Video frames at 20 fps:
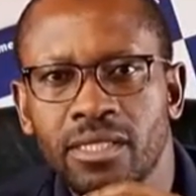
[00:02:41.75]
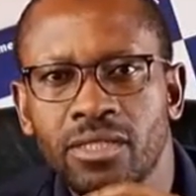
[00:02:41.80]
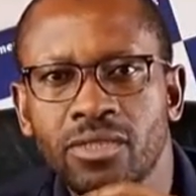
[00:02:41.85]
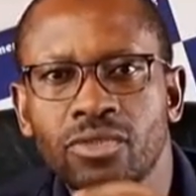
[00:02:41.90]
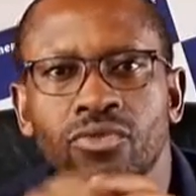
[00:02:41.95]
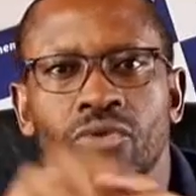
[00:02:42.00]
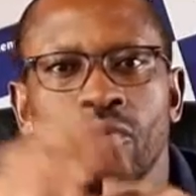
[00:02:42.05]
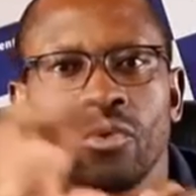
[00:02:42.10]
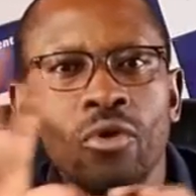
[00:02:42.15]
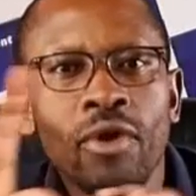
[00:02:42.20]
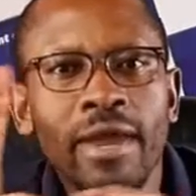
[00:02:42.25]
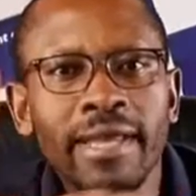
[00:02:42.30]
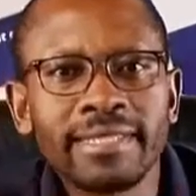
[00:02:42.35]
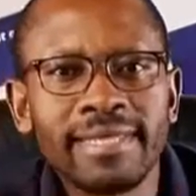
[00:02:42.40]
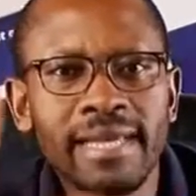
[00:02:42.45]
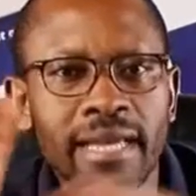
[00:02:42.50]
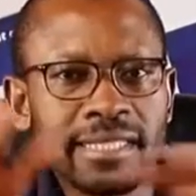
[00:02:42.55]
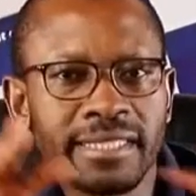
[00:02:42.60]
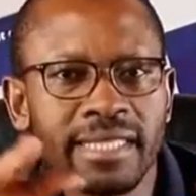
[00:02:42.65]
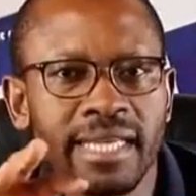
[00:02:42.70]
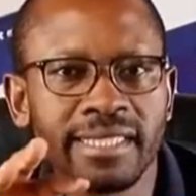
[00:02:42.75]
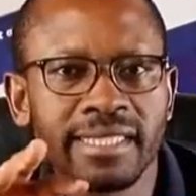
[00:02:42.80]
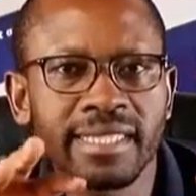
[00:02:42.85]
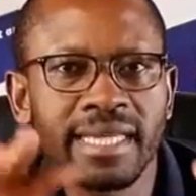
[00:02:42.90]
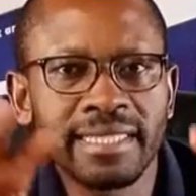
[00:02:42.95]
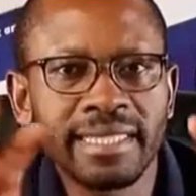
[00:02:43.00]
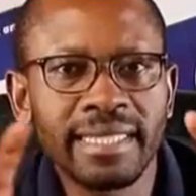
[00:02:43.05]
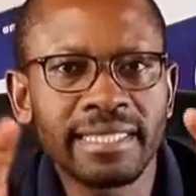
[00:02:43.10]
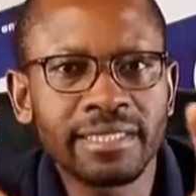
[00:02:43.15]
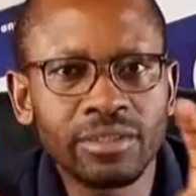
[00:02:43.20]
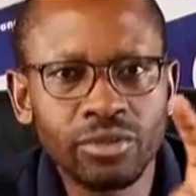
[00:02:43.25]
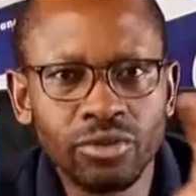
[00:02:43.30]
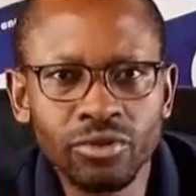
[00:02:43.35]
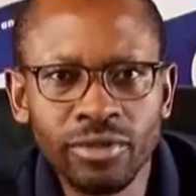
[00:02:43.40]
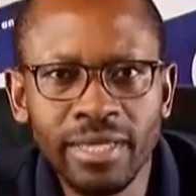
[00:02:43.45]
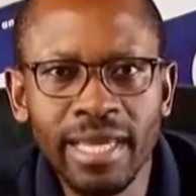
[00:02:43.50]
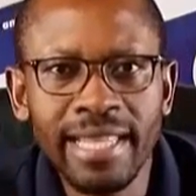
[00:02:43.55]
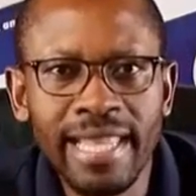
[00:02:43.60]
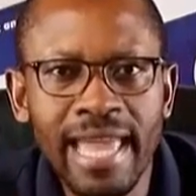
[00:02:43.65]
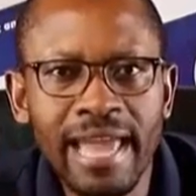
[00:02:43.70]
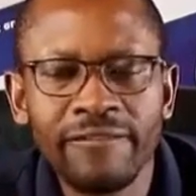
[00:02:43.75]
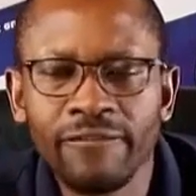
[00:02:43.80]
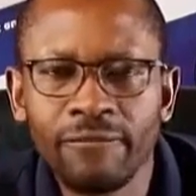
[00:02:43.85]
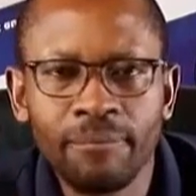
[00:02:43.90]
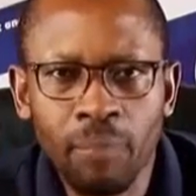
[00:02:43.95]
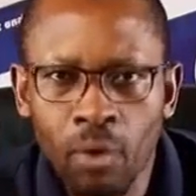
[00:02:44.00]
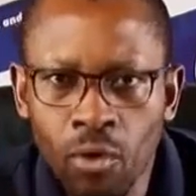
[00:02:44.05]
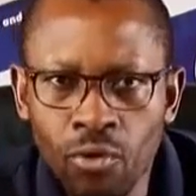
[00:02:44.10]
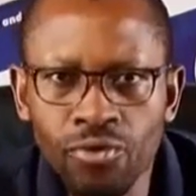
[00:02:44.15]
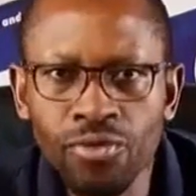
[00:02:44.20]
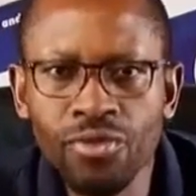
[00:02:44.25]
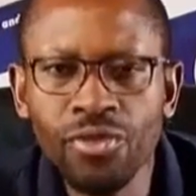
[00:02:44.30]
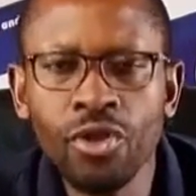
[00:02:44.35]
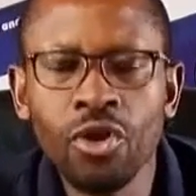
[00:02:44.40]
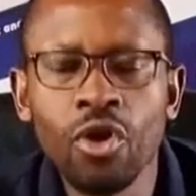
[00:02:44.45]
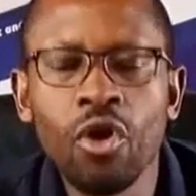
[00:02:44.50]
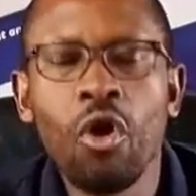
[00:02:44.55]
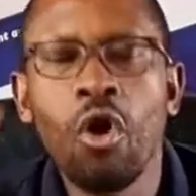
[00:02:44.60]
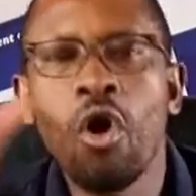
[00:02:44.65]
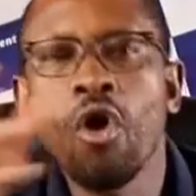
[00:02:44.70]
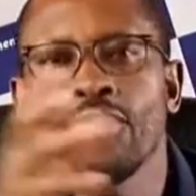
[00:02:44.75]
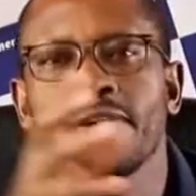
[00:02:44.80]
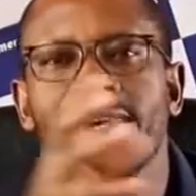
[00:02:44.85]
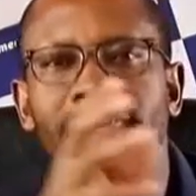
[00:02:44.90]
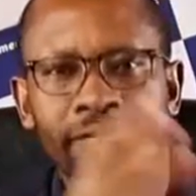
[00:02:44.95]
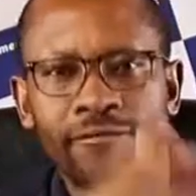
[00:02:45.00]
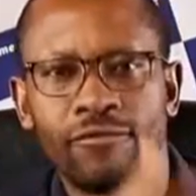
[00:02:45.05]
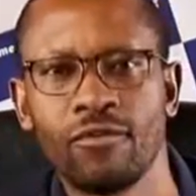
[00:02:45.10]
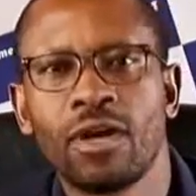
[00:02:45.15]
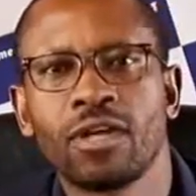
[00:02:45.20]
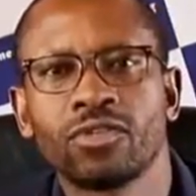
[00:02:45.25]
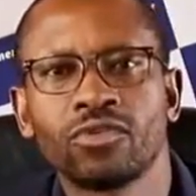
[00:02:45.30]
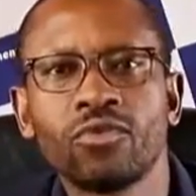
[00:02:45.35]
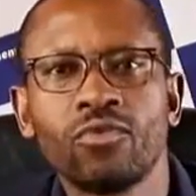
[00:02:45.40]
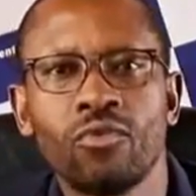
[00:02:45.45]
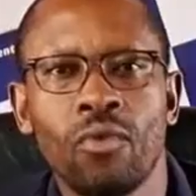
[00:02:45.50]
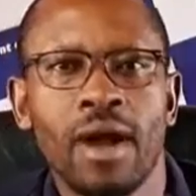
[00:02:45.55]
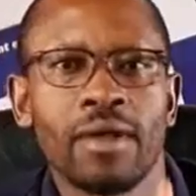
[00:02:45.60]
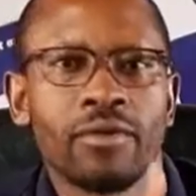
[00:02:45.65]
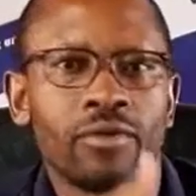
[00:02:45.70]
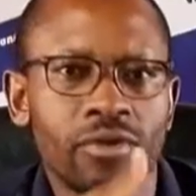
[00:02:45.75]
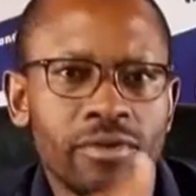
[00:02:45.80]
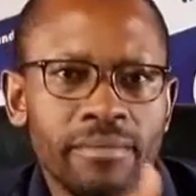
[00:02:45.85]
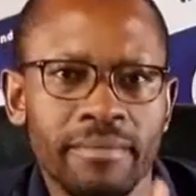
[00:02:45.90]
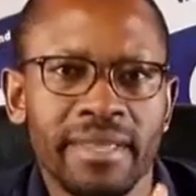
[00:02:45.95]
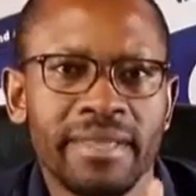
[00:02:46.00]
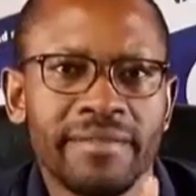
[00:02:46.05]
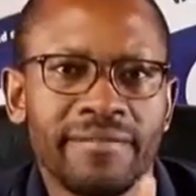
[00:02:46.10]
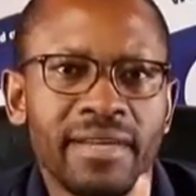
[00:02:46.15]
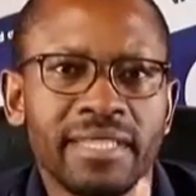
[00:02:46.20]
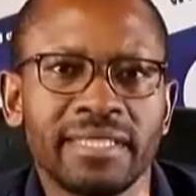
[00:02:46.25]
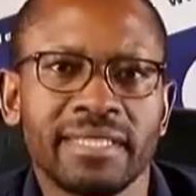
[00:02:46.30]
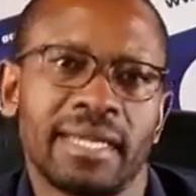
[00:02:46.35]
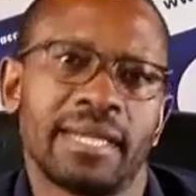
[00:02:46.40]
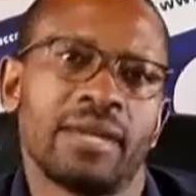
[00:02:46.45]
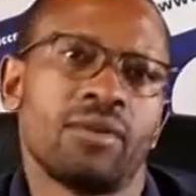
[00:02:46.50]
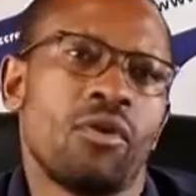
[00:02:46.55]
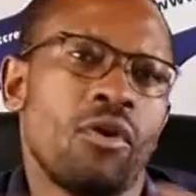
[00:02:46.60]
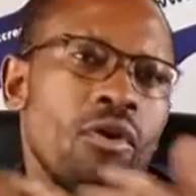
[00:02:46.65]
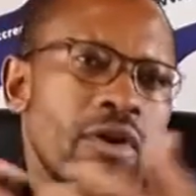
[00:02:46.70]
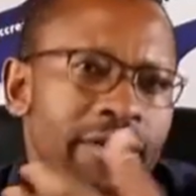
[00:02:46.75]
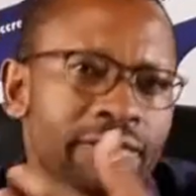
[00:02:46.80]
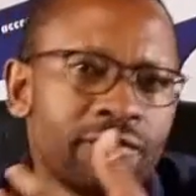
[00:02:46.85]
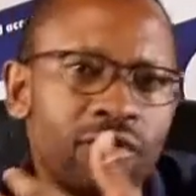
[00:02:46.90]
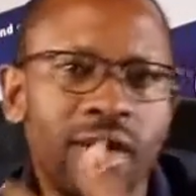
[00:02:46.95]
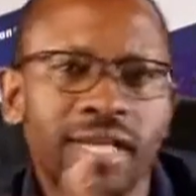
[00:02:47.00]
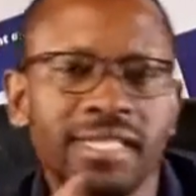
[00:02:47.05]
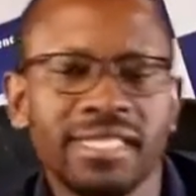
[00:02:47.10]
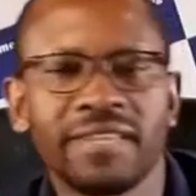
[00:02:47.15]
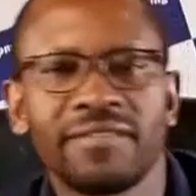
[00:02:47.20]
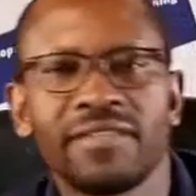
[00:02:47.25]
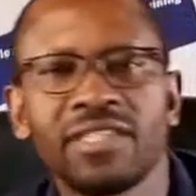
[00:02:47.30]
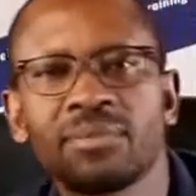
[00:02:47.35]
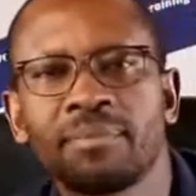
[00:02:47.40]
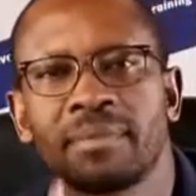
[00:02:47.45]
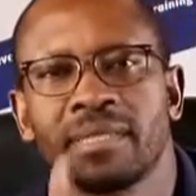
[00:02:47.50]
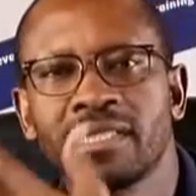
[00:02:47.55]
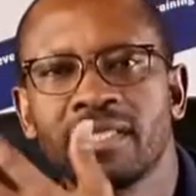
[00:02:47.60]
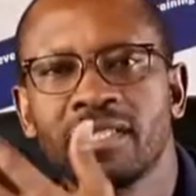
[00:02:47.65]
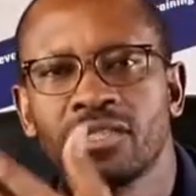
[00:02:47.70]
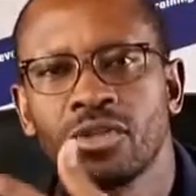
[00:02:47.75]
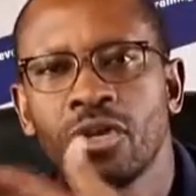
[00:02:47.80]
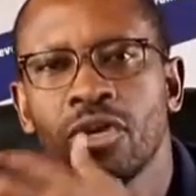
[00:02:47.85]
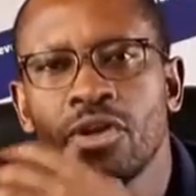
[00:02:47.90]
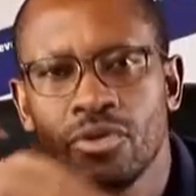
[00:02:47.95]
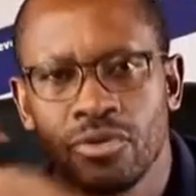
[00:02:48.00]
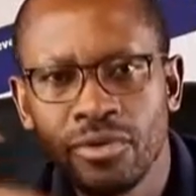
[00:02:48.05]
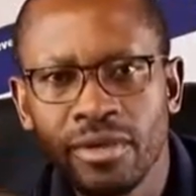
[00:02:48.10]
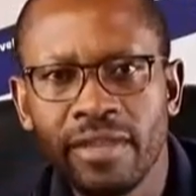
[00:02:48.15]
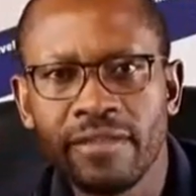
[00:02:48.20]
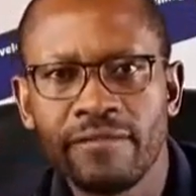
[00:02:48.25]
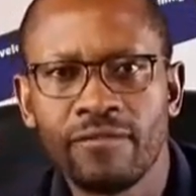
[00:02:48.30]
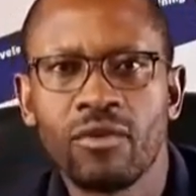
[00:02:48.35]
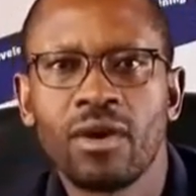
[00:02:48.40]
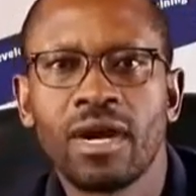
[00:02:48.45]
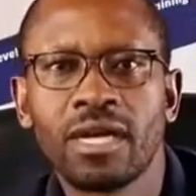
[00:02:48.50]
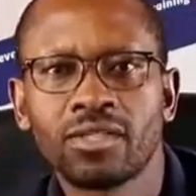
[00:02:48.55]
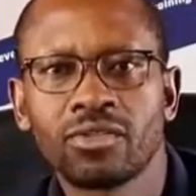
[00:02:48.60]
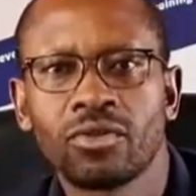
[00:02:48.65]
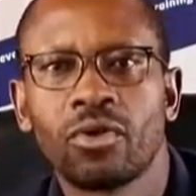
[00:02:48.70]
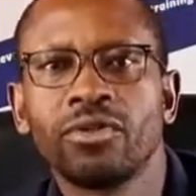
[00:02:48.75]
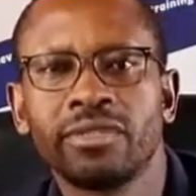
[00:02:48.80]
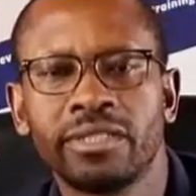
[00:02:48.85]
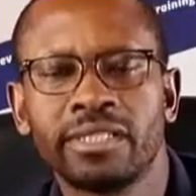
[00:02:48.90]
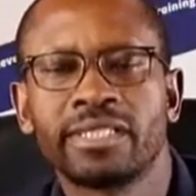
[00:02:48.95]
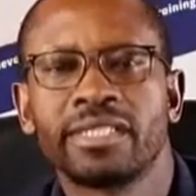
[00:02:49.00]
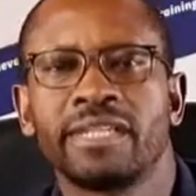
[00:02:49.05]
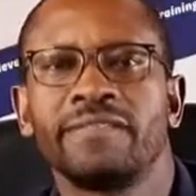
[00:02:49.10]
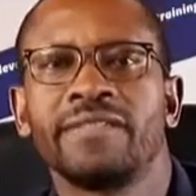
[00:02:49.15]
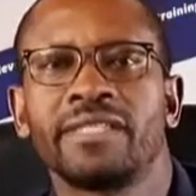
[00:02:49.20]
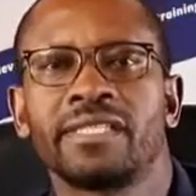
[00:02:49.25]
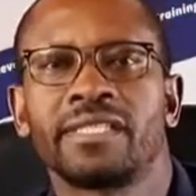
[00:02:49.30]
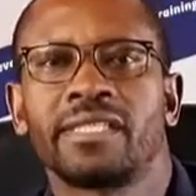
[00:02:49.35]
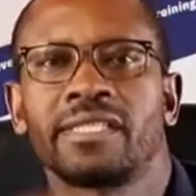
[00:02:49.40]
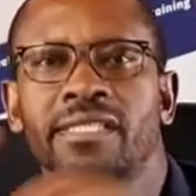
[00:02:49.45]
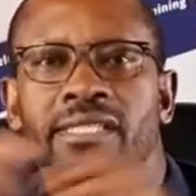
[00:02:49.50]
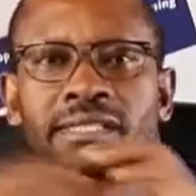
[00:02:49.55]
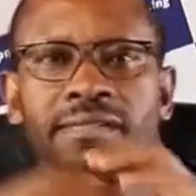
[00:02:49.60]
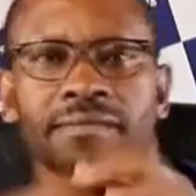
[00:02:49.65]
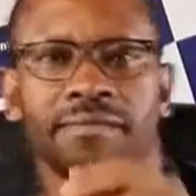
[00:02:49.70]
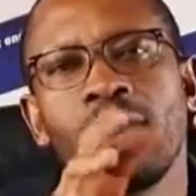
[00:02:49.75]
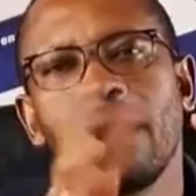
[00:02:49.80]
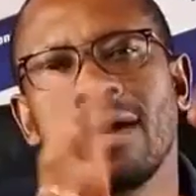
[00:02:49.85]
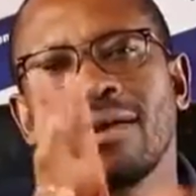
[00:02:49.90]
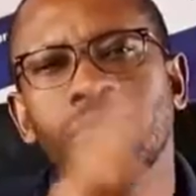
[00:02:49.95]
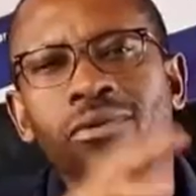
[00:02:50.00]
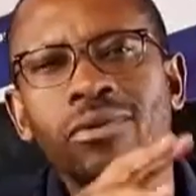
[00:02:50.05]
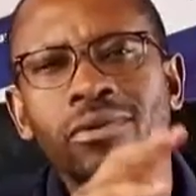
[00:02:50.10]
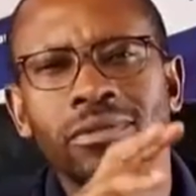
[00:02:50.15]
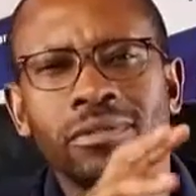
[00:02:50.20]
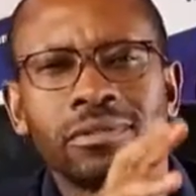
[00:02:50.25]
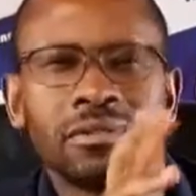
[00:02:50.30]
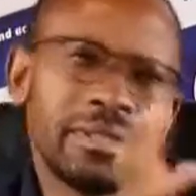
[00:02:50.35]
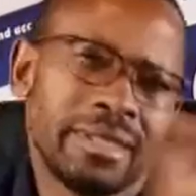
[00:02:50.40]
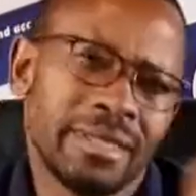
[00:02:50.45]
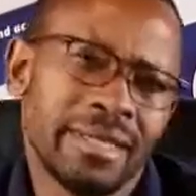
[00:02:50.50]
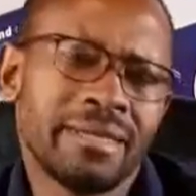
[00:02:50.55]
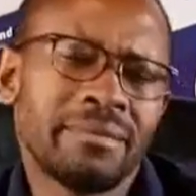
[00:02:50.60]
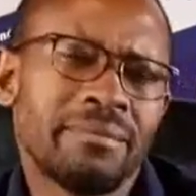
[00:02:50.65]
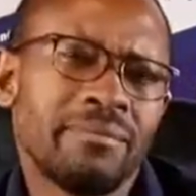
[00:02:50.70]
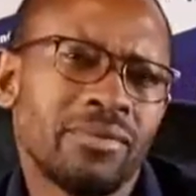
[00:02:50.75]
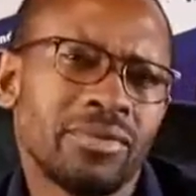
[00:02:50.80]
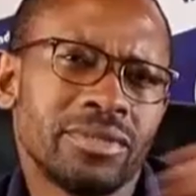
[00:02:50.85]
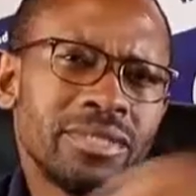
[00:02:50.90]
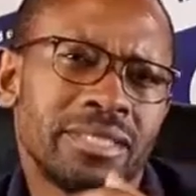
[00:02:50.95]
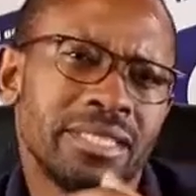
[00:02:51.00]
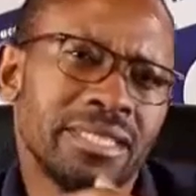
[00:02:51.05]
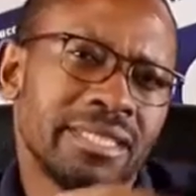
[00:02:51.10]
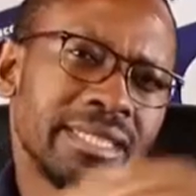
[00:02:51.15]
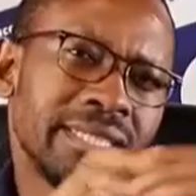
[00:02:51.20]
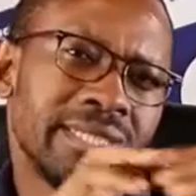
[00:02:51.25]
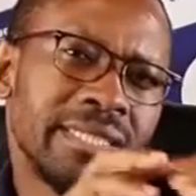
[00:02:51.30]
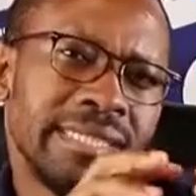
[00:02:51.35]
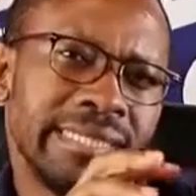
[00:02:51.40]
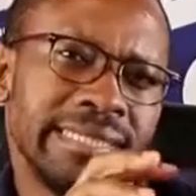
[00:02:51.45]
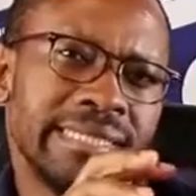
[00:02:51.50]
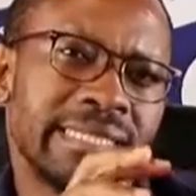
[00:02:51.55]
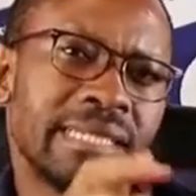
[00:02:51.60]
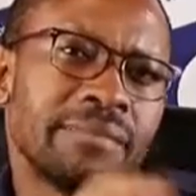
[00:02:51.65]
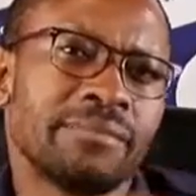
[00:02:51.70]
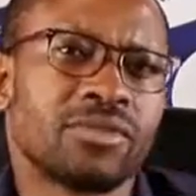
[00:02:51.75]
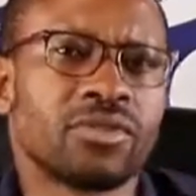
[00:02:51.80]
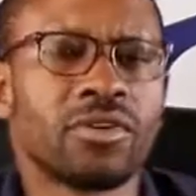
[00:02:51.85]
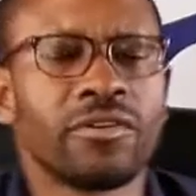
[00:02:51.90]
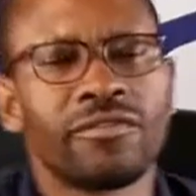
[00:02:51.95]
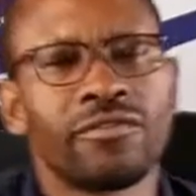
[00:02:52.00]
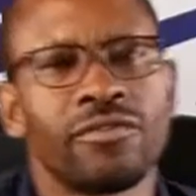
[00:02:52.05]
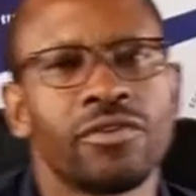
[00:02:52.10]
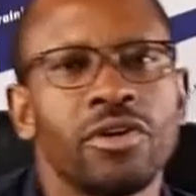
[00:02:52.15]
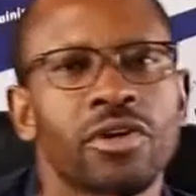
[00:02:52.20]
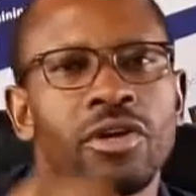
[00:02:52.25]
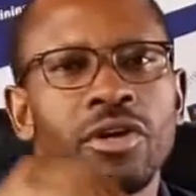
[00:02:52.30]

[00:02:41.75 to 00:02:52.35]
So as I said, that you can have both, or you can focus on one, on manufacturing, or if you are a service business, you can focus on services. I'll go a little more detail in terms of